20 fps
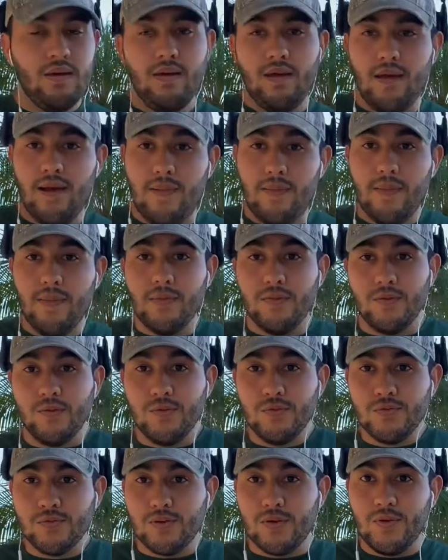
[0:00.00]
and then the
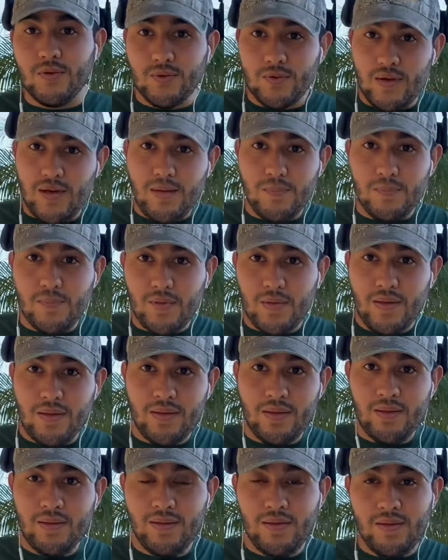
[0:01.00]
user go up,
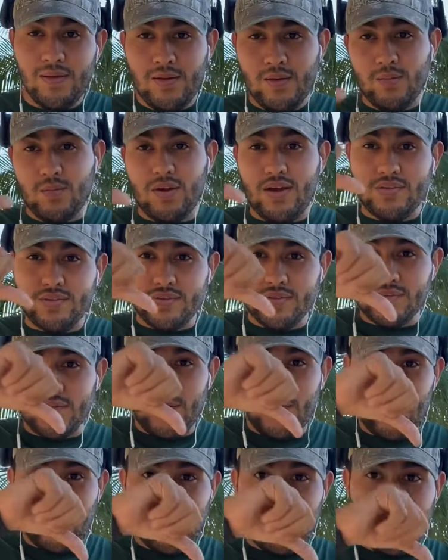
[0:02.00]
prices
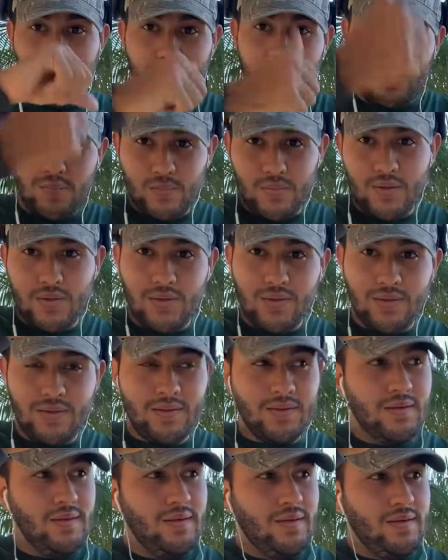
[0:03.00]
go up,
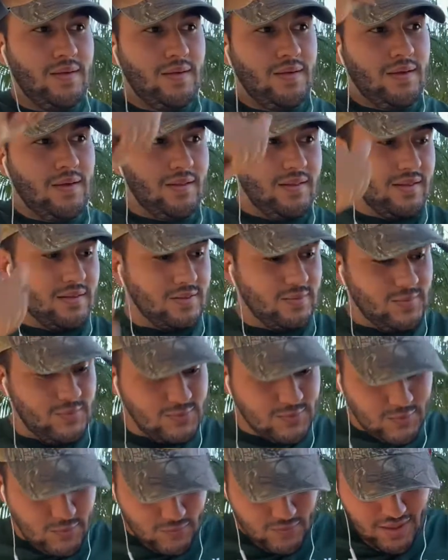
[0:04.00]
collectibles
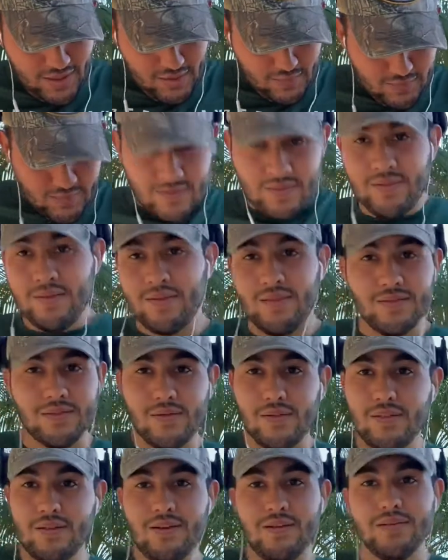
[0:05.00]
go down. That's
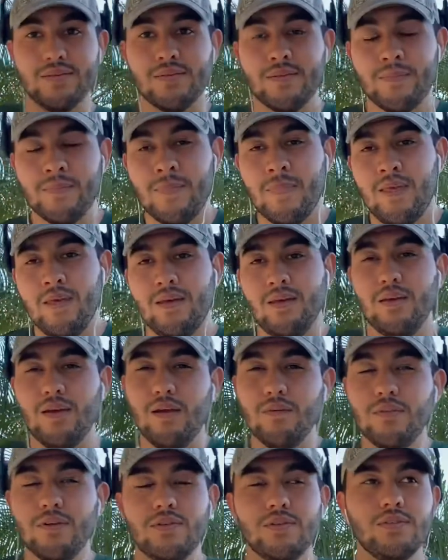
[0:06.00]
all it is. You have
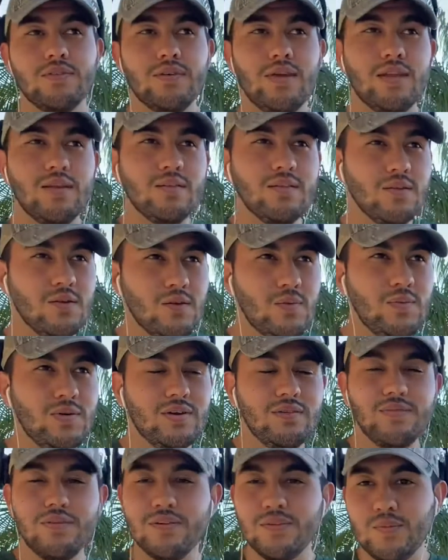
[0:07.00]
to understand a little bit of
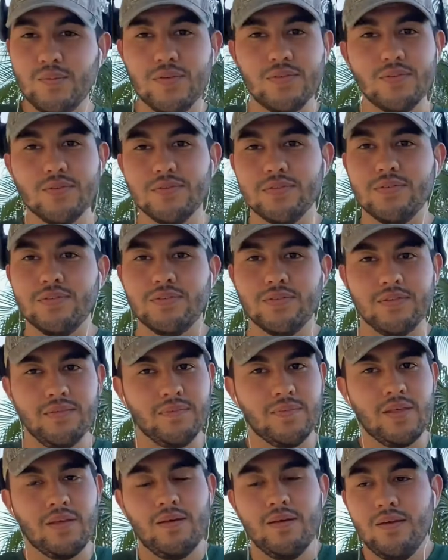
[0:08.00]
fundamentals. That's it.
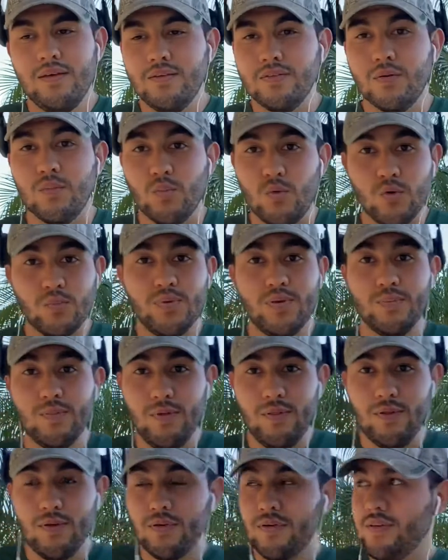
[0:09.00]
So more people
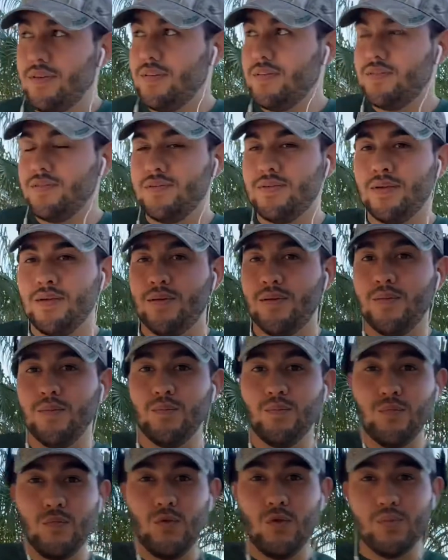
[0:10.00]
there is,
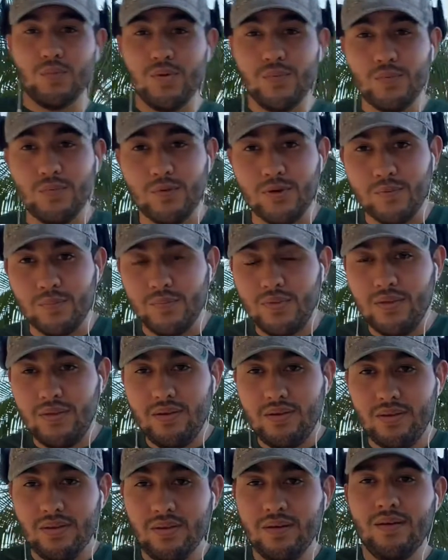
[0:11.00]
more people
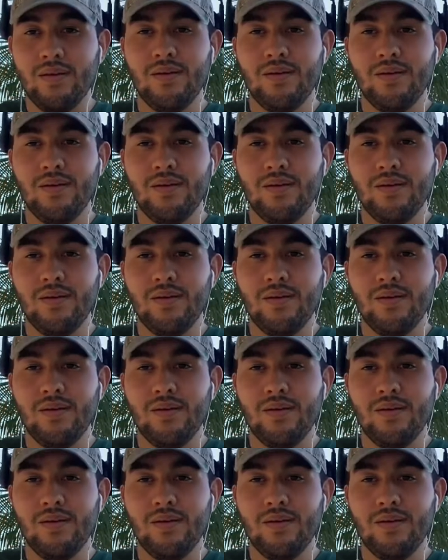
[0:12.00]
competing,